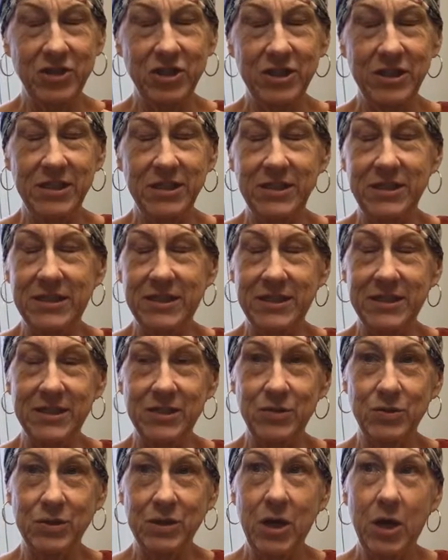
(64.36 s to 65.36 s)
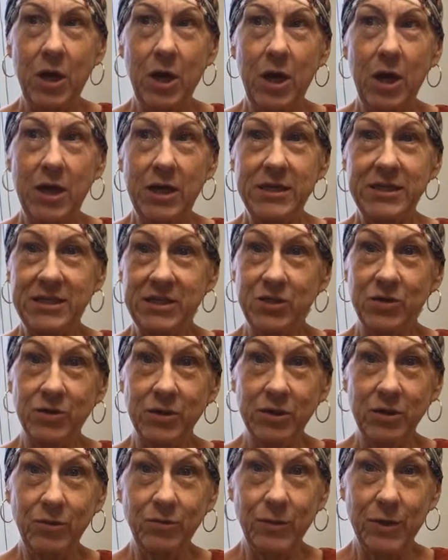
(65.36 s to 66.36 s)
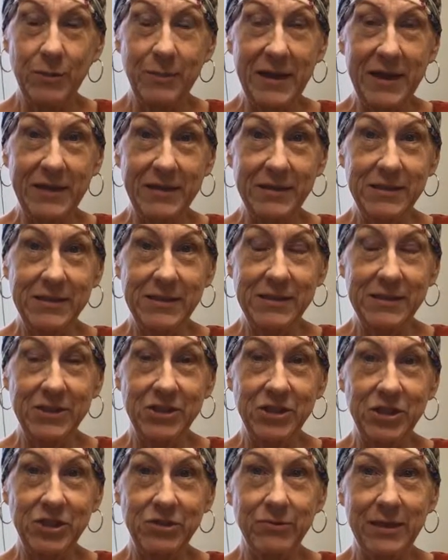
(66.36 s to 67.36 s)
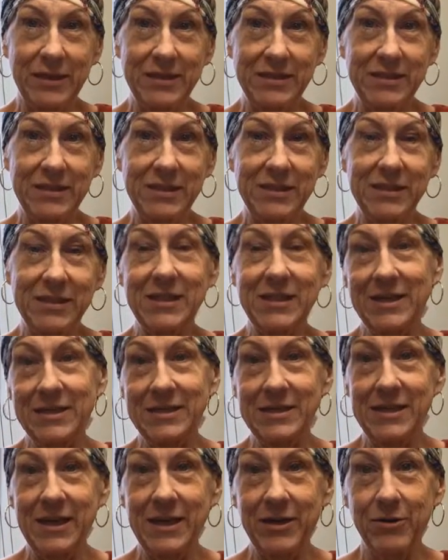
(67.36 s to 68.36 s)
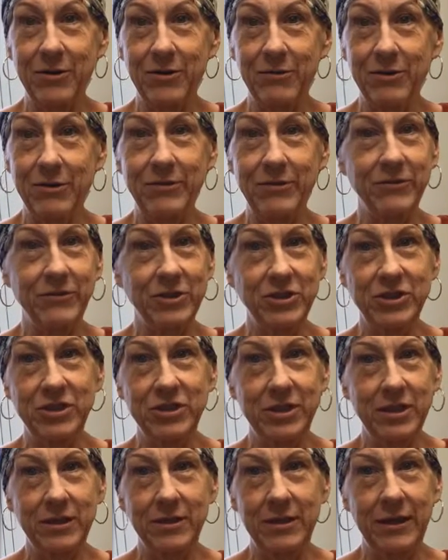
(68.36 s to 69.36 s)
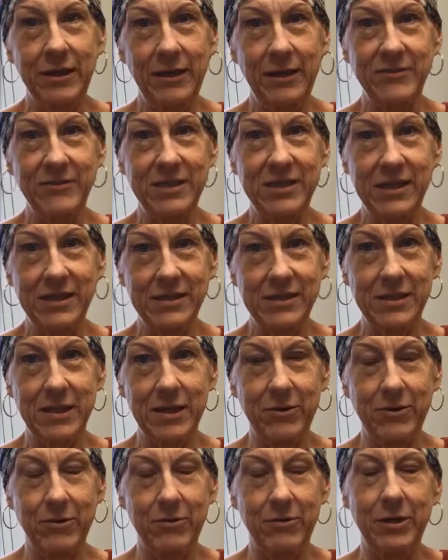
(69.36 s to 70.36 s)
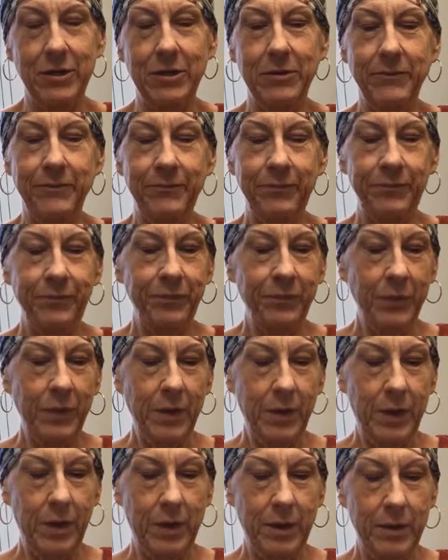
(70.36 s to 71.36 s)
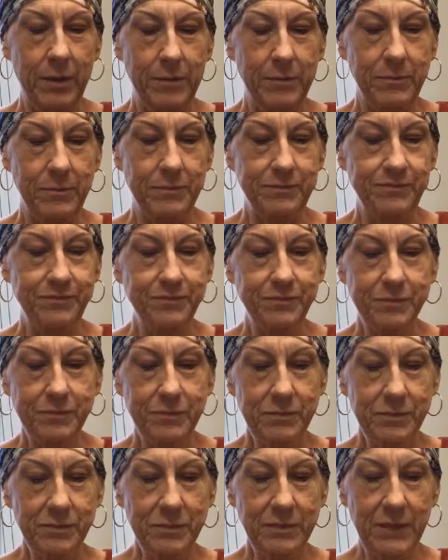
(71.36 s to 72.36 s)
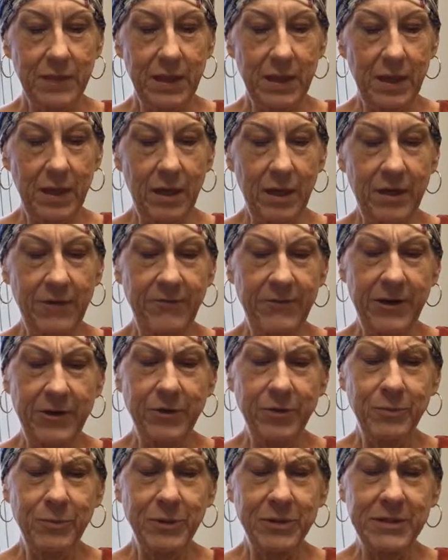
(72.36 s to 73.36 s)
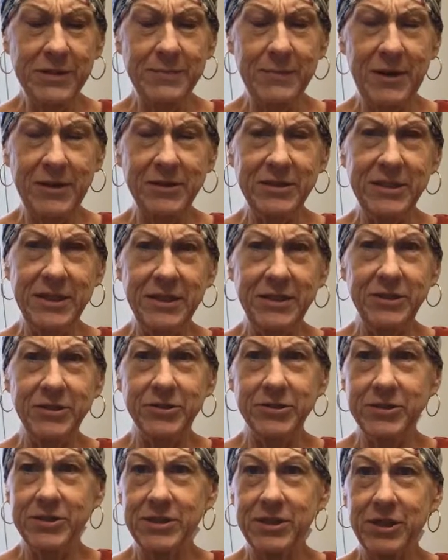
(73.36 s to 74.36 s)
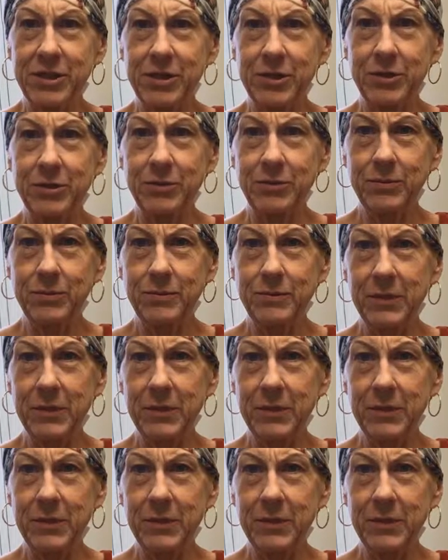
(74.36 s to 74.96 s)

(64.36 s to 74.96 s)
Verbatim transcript: She does historical romance and she writes the sassy heroine, which I love a sassy heroine. I found her books about 10 years ago.